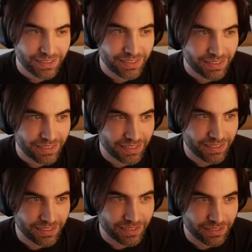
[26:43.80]

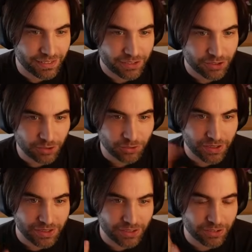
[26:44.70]
the show
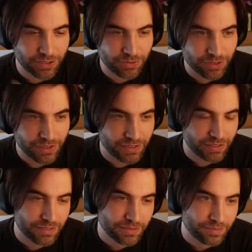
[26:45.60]
reels into different
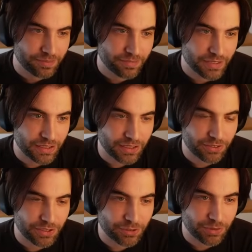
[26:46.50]

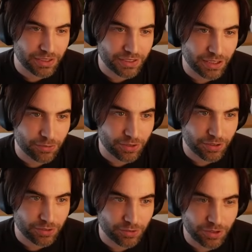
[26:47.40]
categories, but this time we're
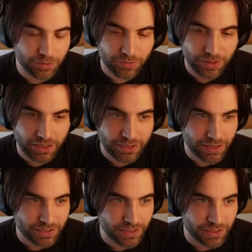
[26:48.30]
gonna do them as
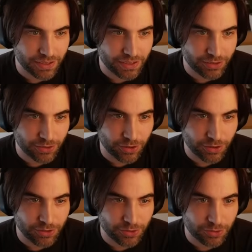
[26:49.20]
last year and all
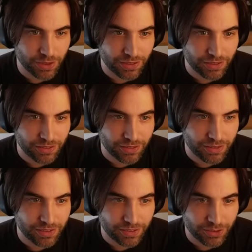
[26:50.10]
into one.
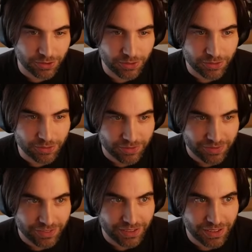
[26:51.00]
So
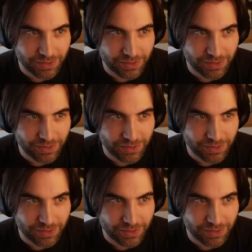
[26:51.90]
yeah.